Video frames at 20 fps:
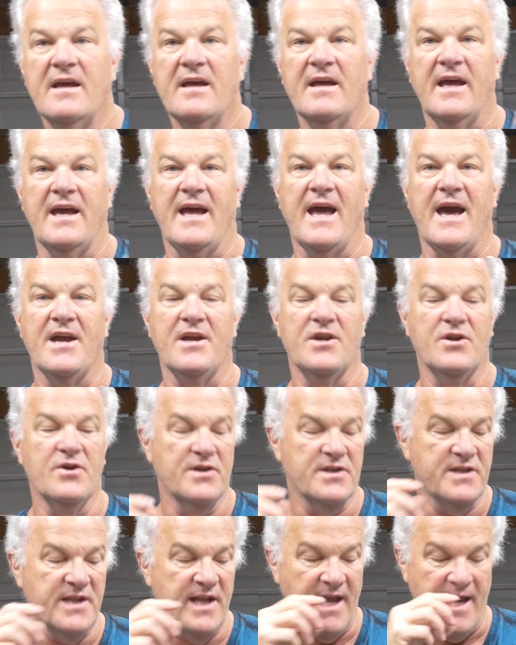Hey, how you
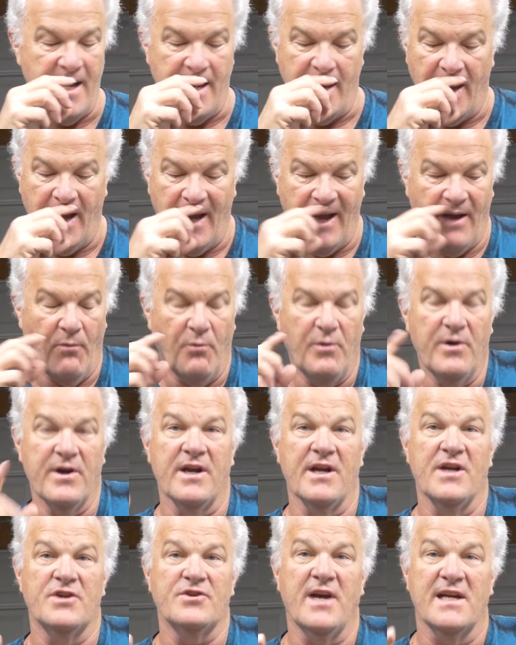doing today? We're
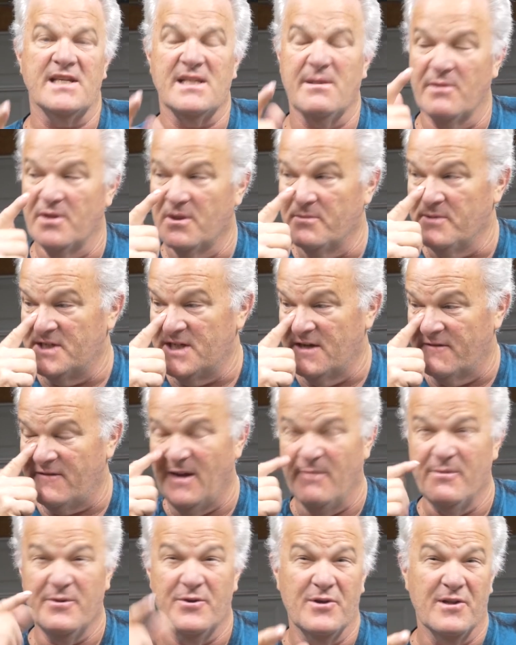going to try something a little bit
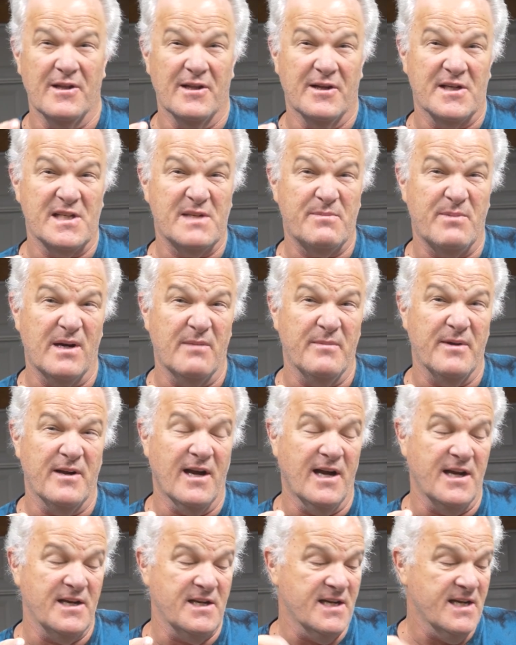different. I'm going to do a little experiment
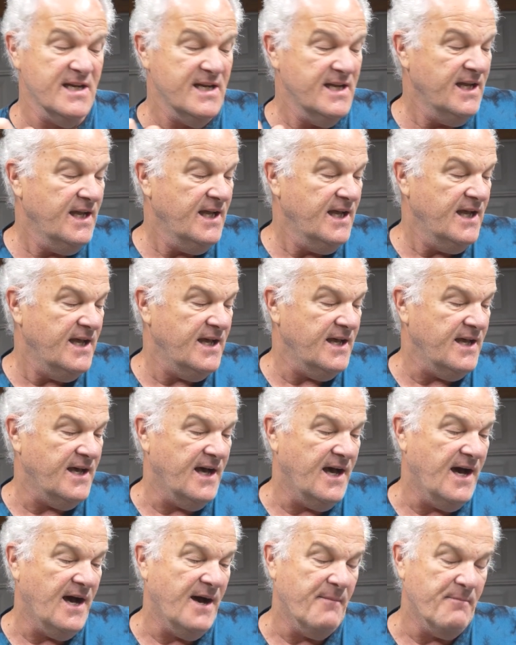on you.
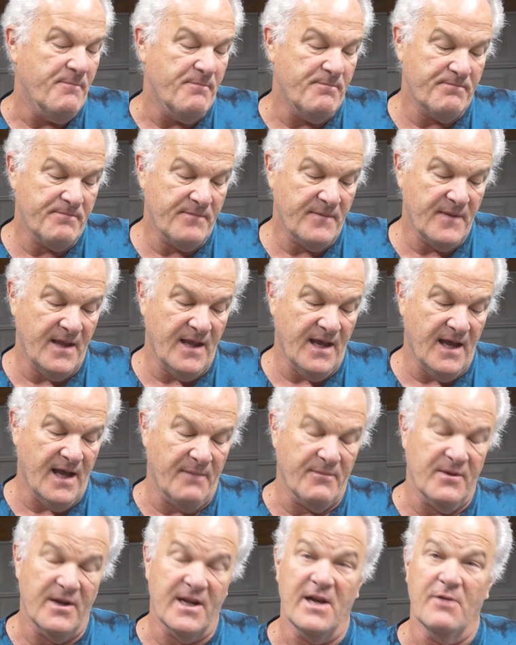Um,
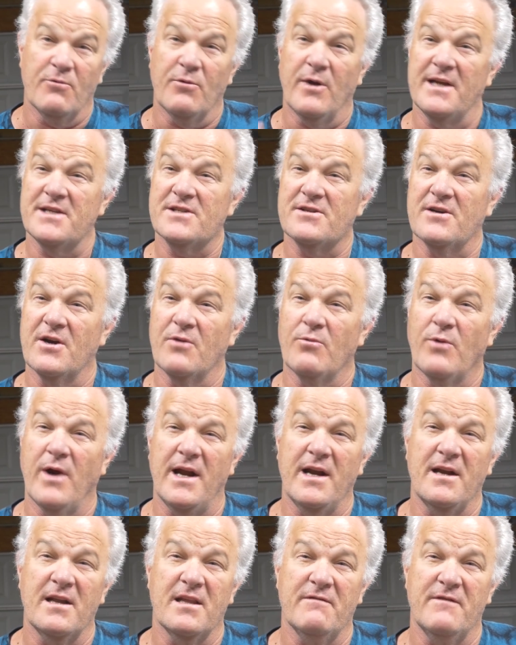I'm going to get right started
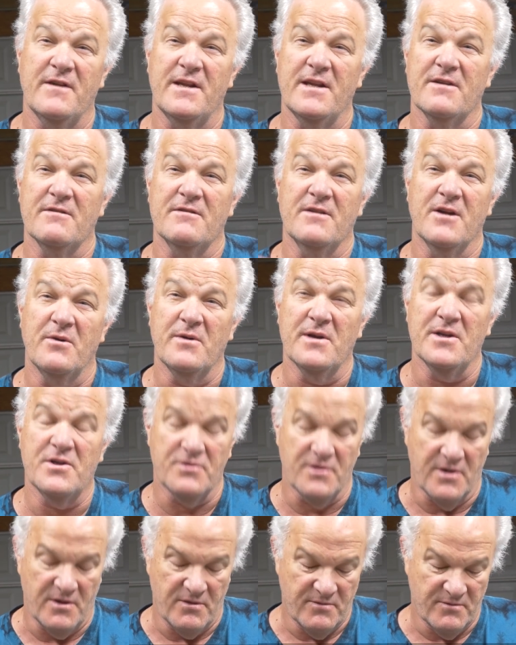right into the video, no
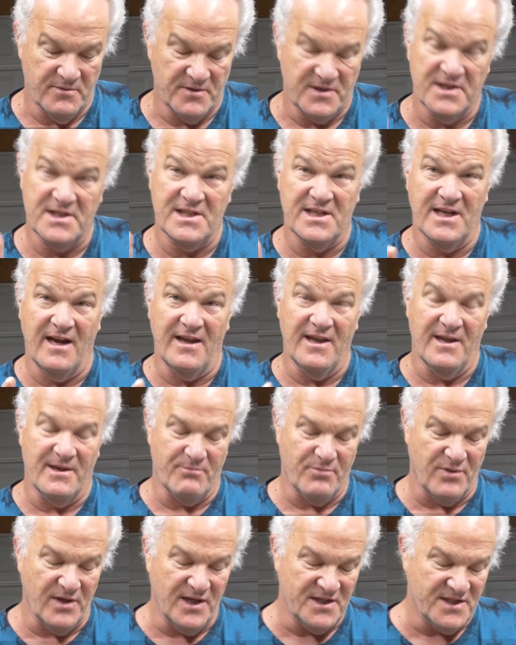intro. We're going to see how
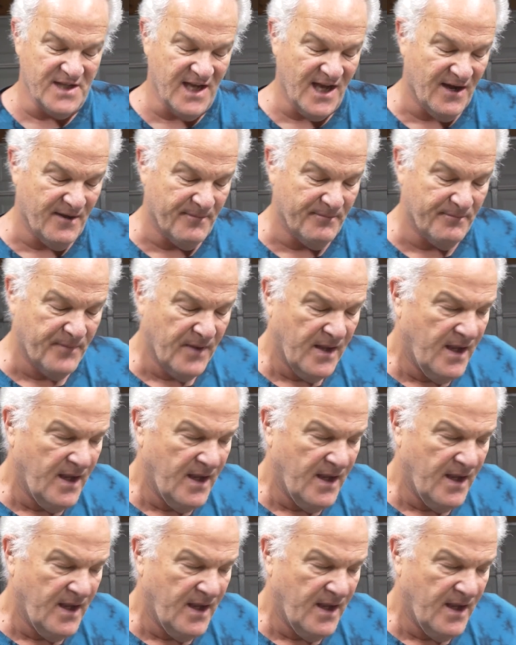that plays out.